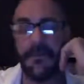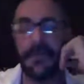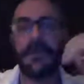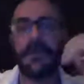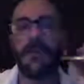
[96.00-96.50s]

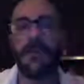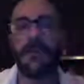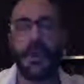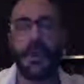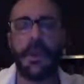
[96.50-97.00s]
We
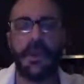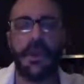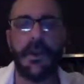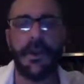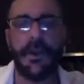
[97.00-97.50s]
are
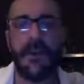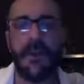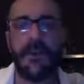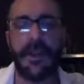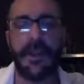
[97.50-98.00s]

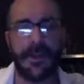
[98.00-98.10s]
entering